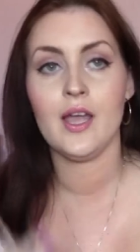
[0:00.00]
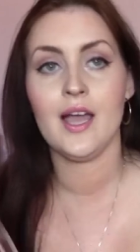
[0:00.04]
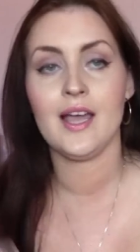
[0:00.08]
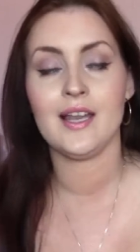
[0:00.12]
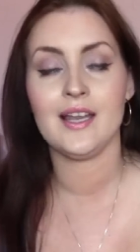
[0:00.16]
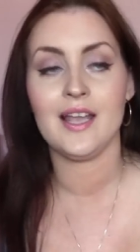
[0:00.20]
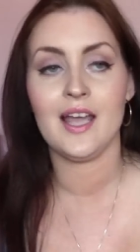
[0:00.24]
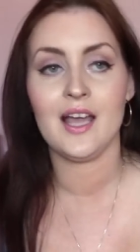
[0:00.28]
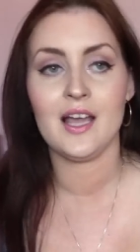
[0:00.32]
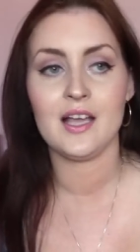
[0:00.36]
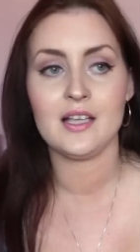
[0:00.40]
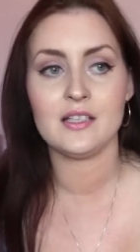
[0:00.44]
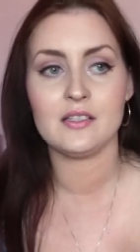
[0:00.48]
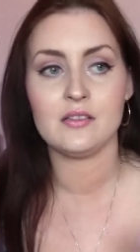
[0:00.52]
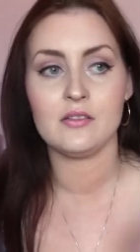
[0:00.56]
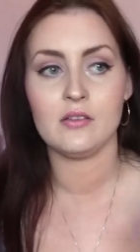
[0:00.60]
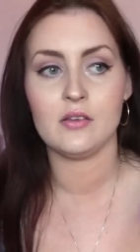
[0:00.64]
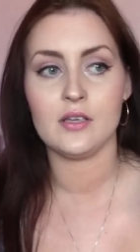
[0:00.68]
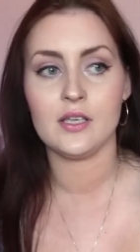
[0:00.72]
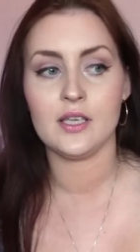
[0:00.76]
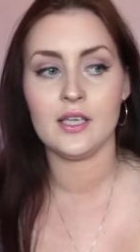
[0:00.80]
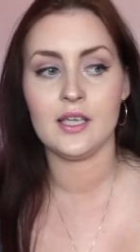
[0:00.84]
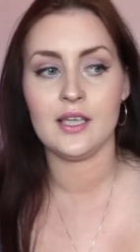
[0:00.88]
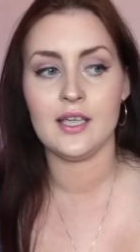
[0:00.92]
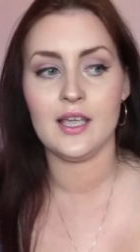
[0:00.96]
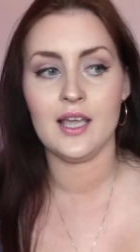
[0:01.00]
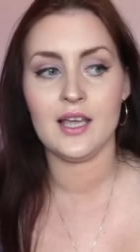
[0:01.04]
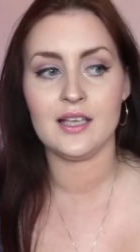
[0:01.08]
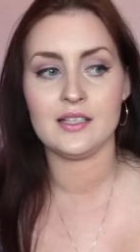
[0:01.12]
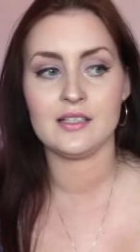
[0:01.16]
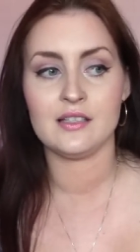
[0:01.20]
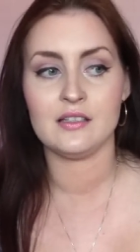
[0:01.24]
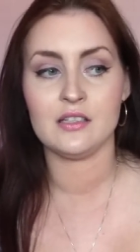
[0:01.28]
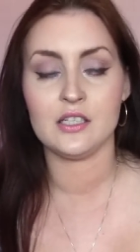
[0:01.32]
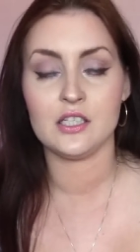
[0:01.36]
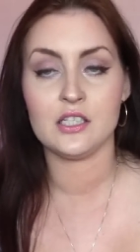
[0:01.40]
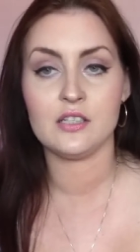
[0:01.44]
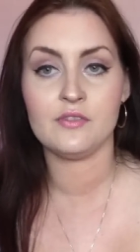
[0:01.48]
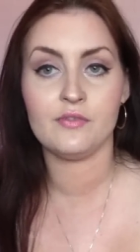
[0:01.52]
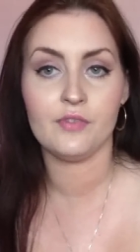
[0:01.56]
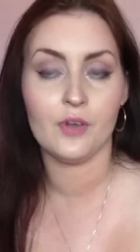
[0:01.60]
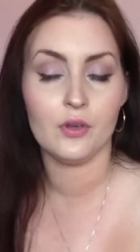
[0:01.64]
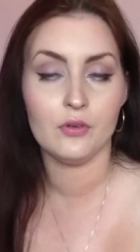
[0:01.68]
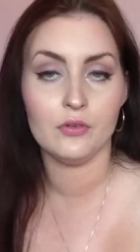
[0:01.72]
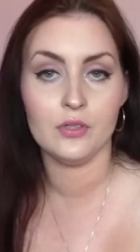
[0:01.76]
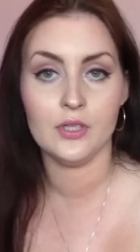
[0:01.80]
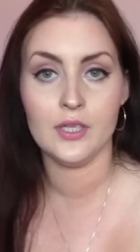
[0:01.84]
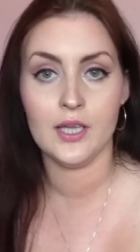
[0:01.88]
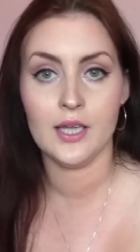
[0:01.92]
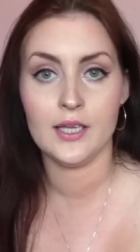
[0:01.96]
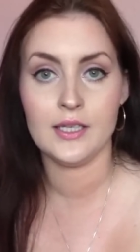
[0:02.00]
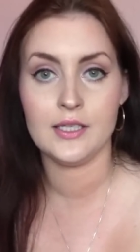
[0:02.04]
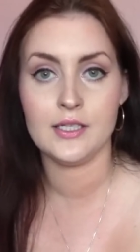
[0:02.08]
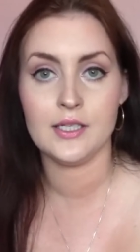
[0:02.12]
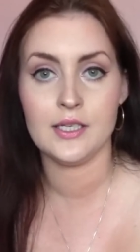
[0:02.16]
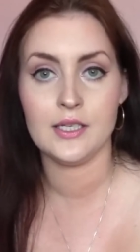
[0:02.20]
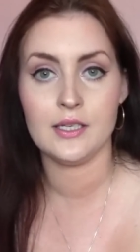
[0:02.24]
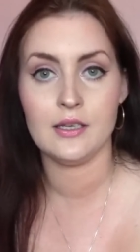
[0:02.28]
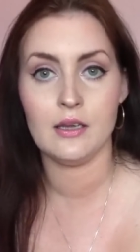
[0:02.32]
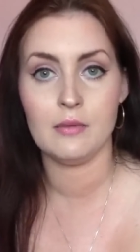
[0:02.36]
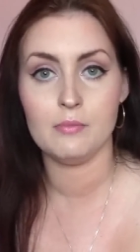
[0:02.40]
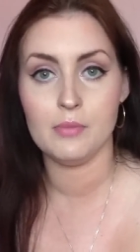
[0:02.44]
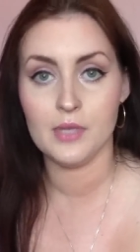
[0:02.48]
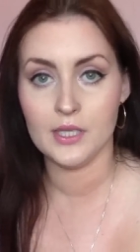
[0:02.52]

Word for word: And it has like, it has an exfoliating